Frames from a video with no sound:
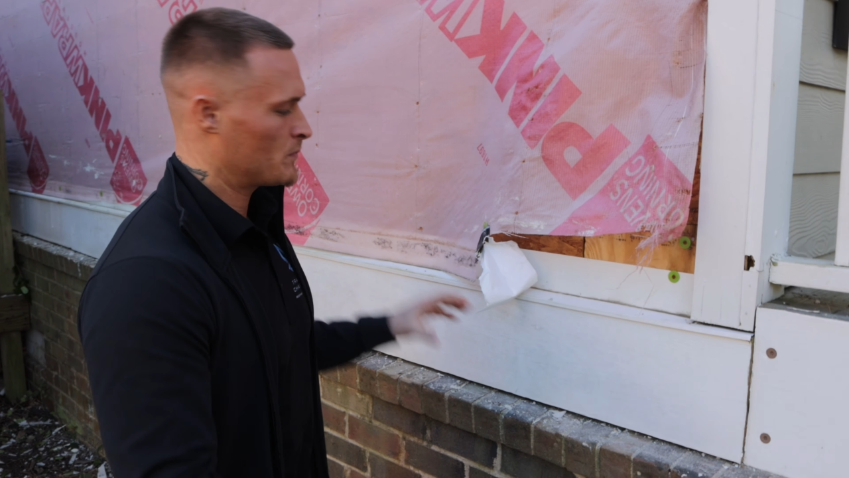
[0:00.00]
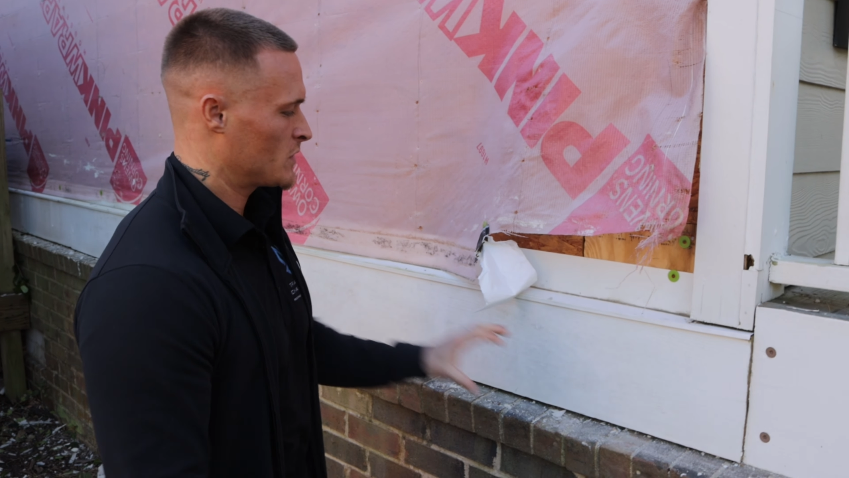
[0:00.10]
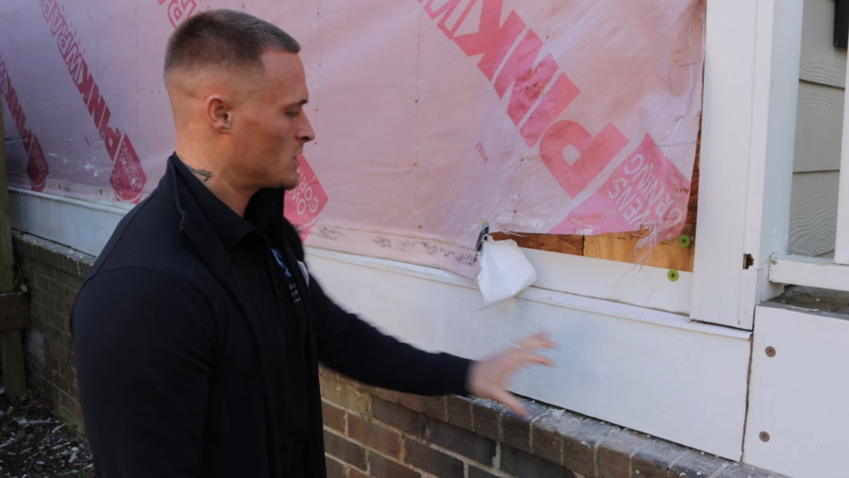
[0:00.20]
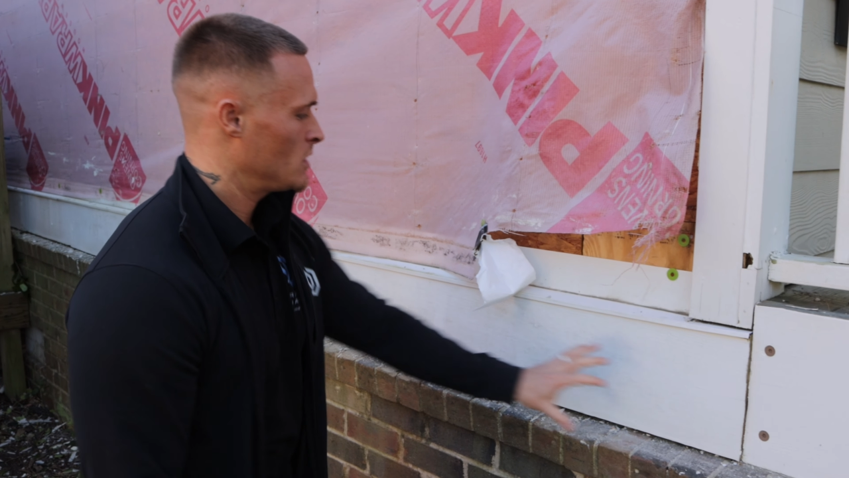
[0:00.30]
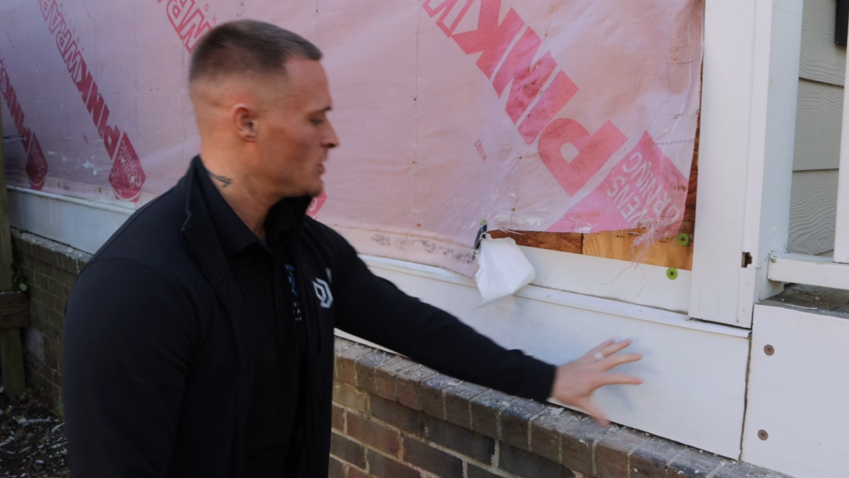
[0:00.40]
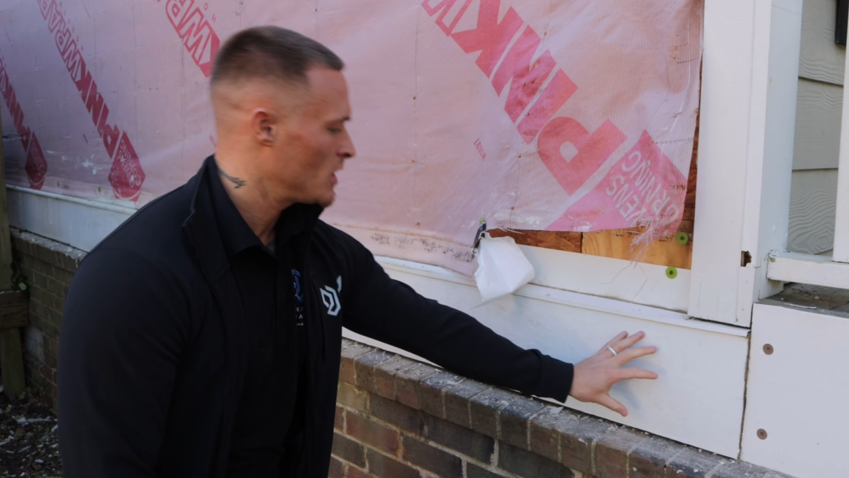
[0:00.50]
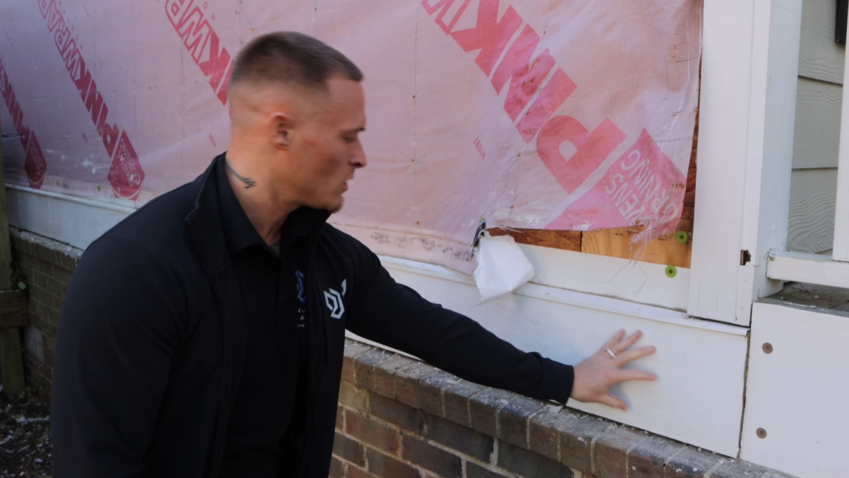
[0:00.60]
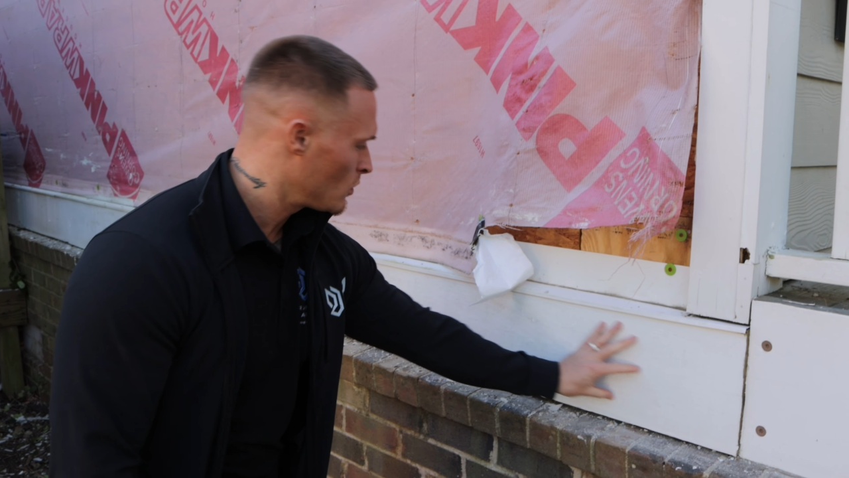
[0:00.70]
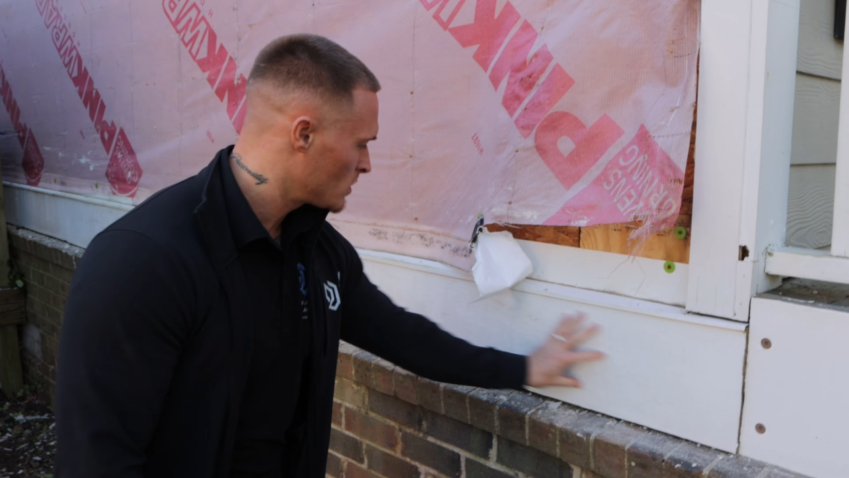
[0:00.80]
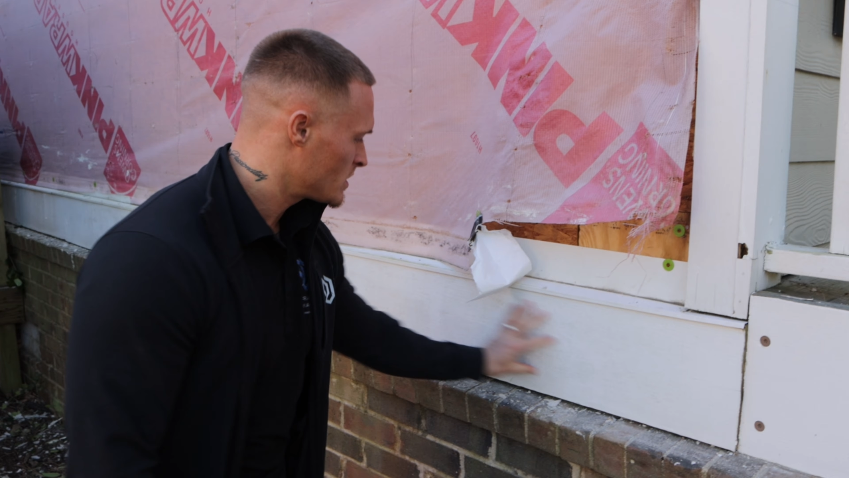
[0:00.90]
So you got a
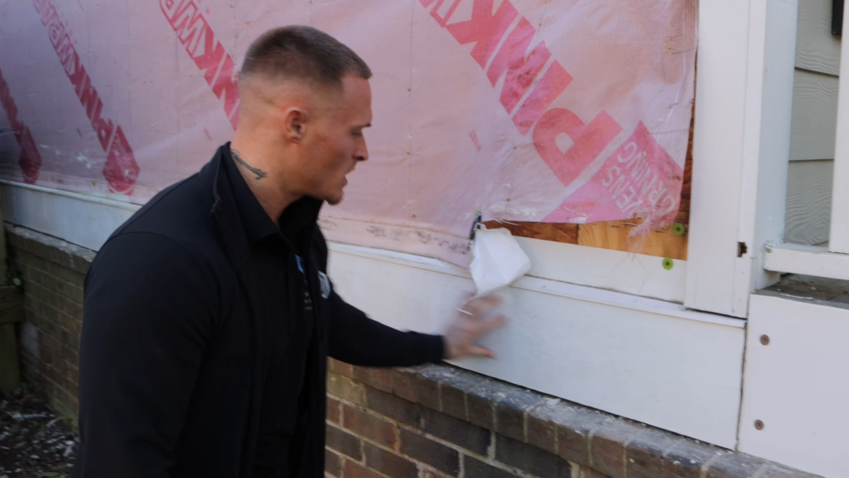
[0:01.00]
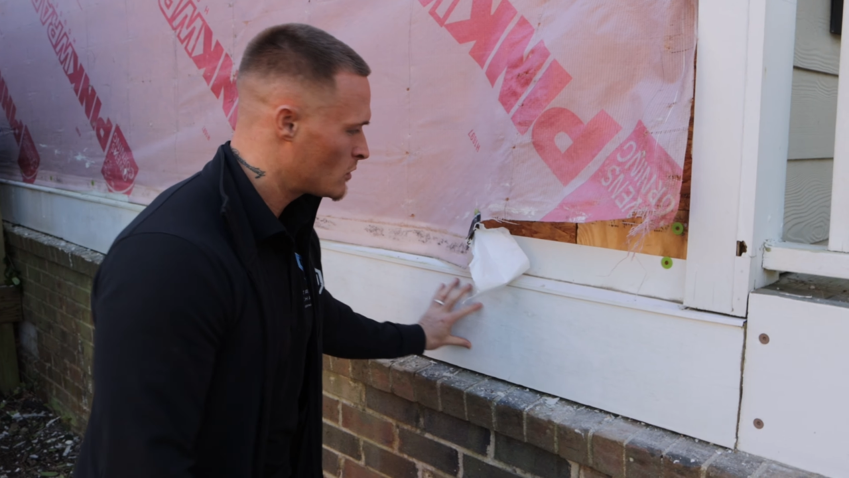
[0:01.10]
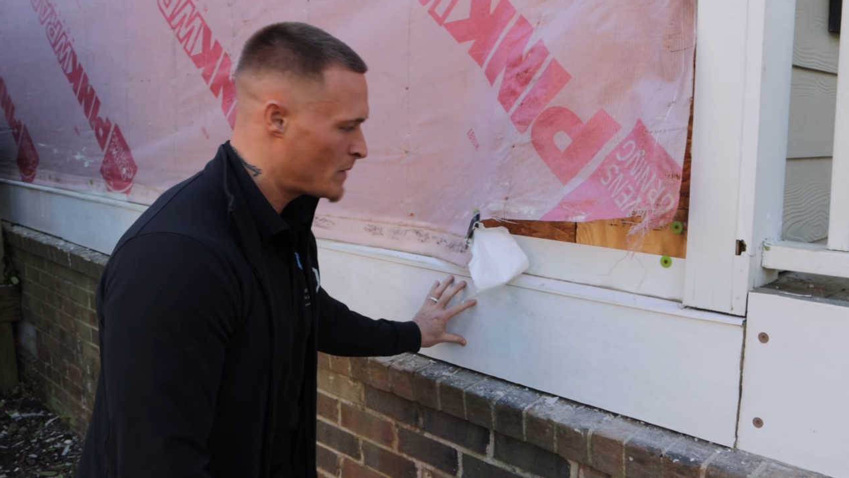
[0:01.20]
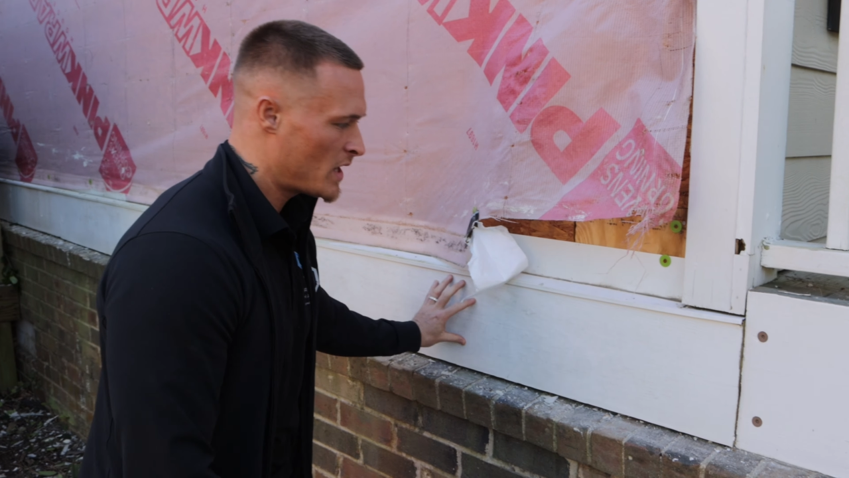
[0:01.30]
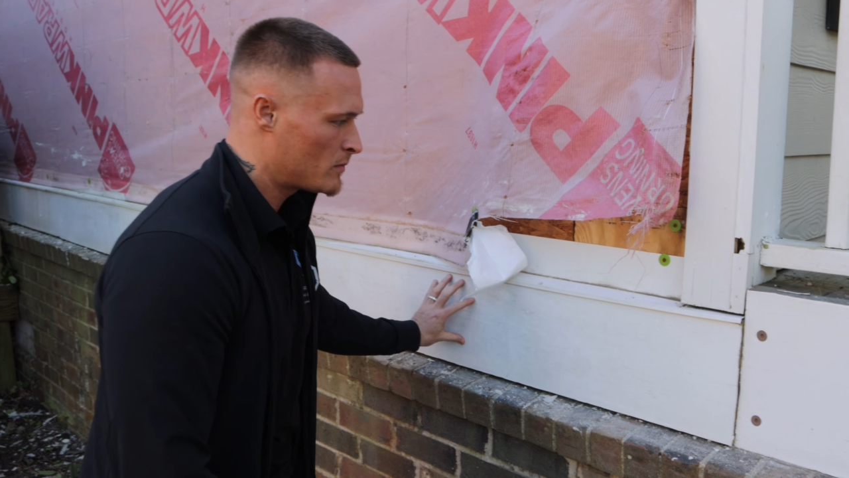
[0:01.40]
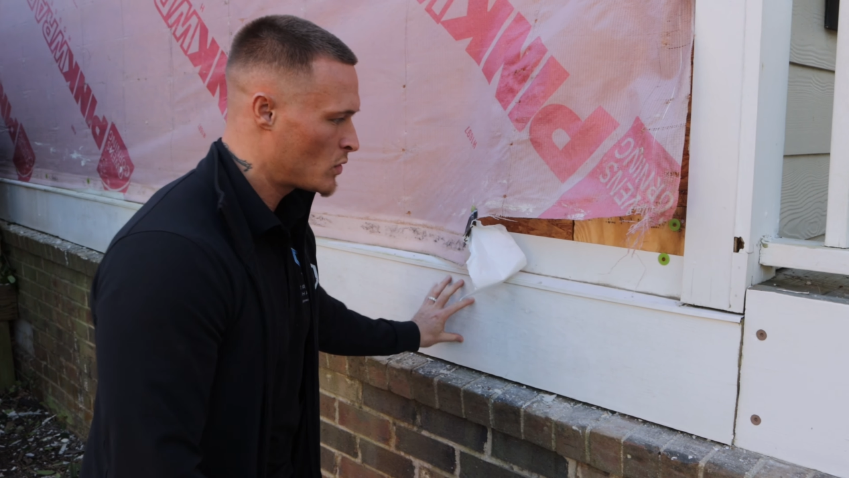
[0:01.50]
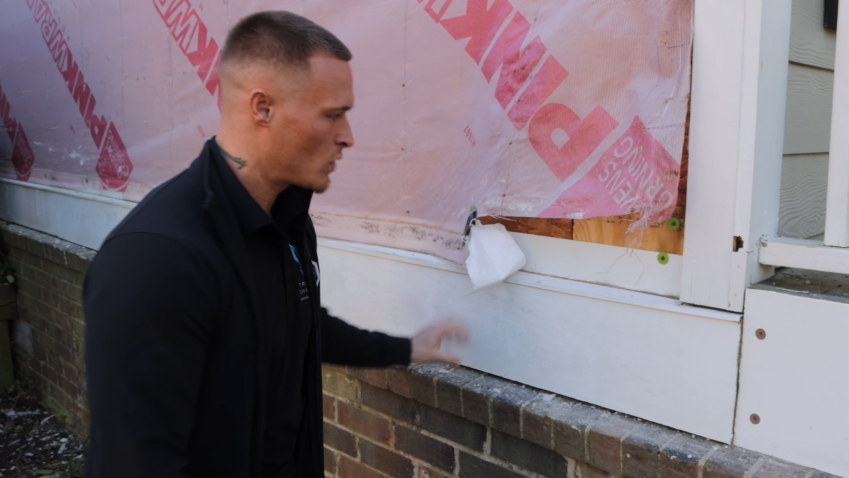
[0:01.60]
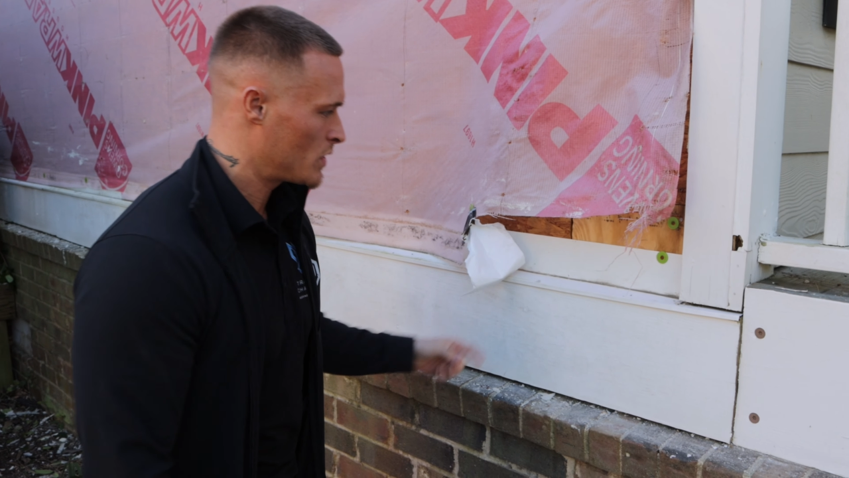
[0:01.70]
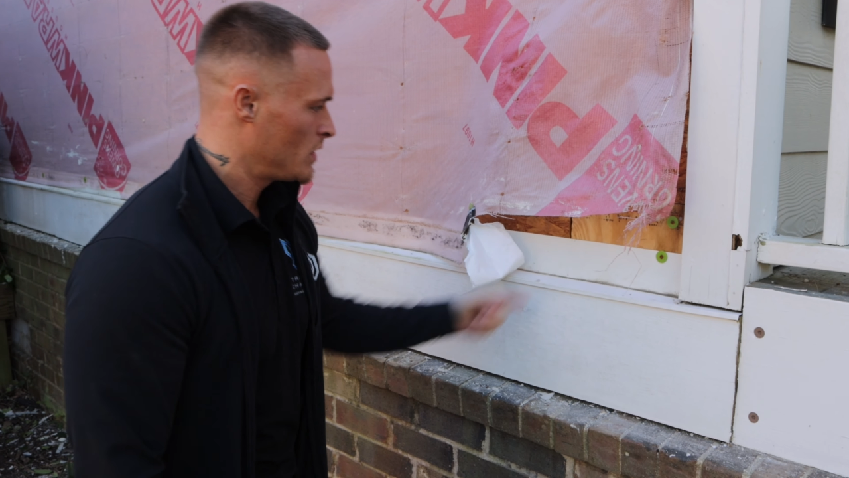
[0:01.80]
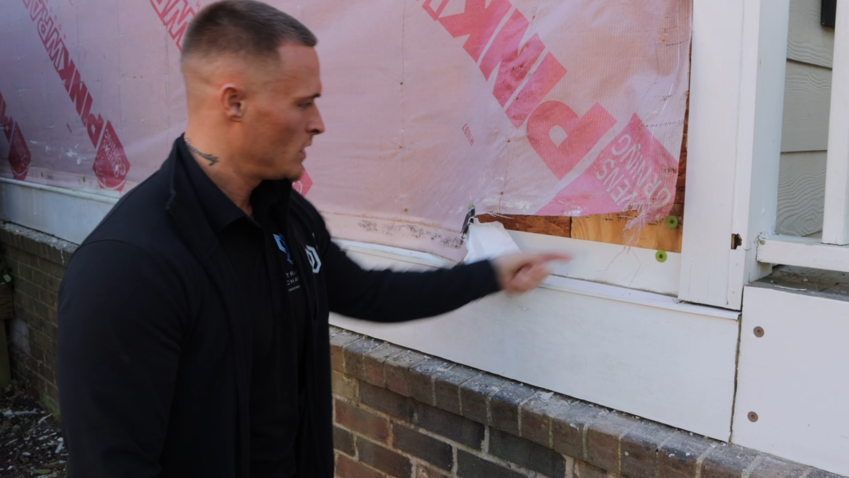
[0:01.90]
horizontal band
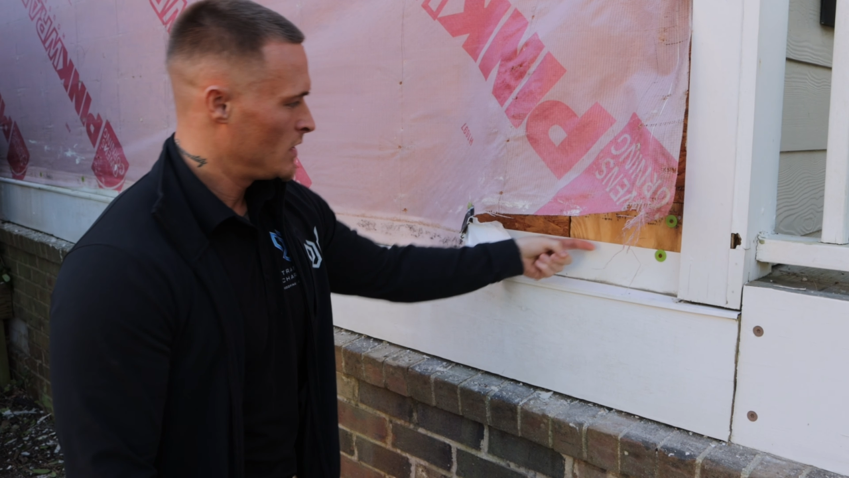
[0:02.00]
board.